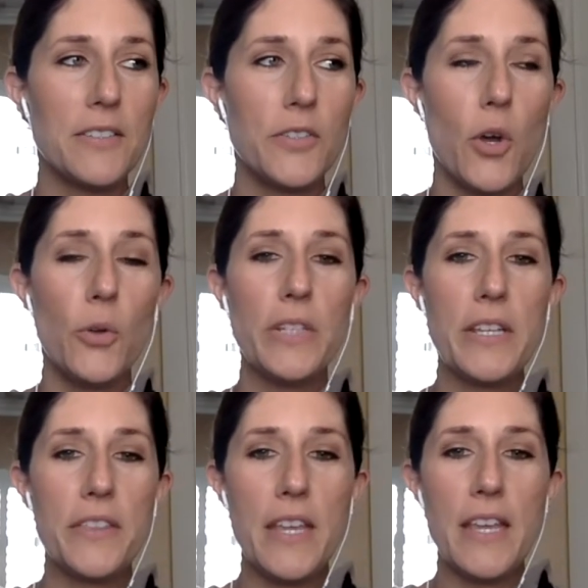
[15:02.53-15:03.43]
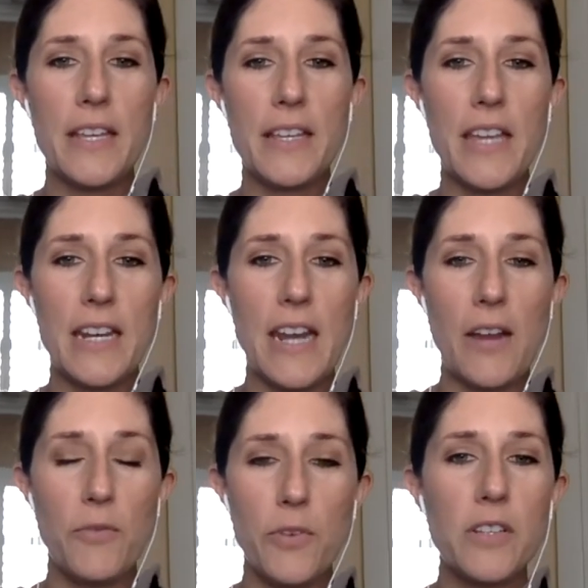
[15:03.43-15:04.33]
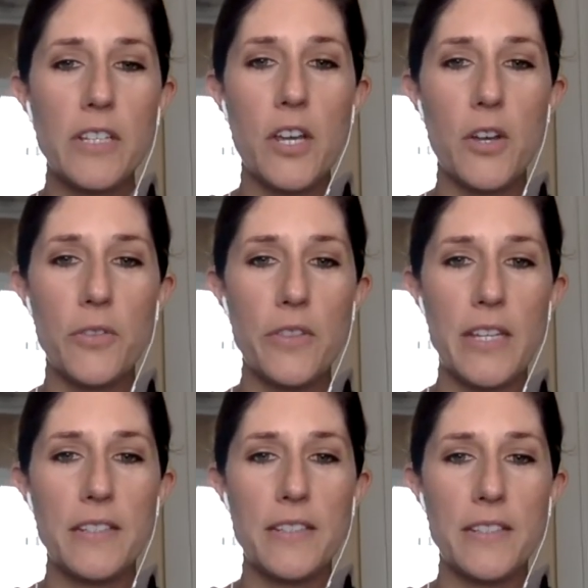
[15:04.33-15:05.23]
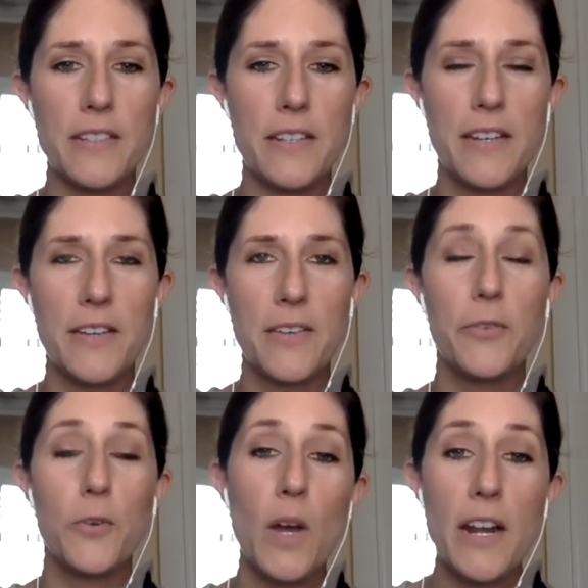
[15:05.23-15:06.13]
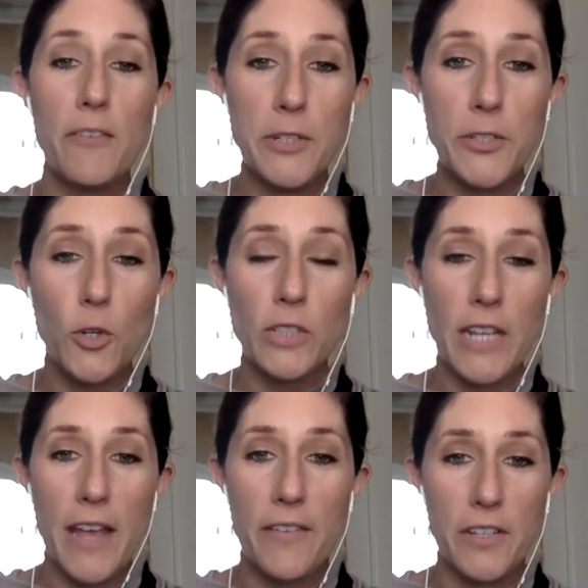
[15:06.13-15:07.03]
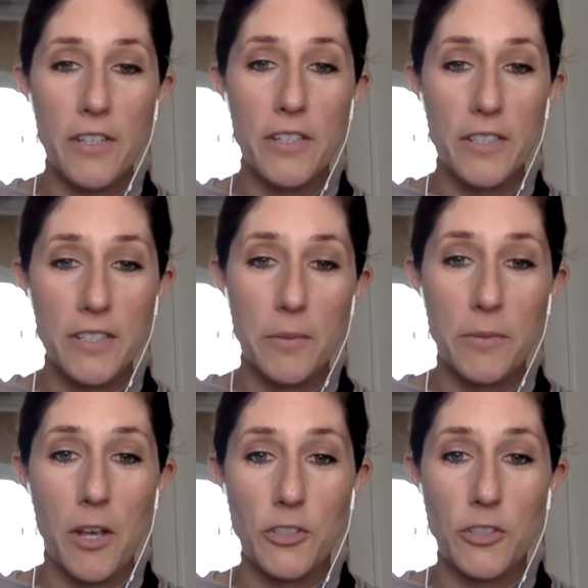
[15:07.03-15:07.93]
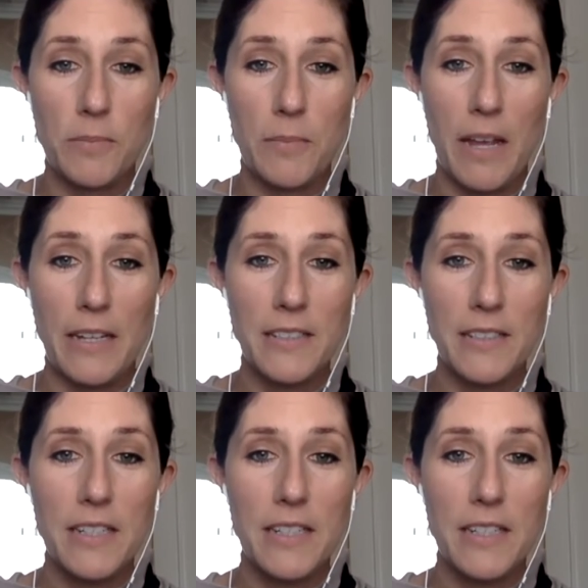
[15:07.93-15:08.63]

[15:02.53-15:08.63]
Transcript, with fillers: the only thing that I really know that for one, I've been told I have a subconscious mind.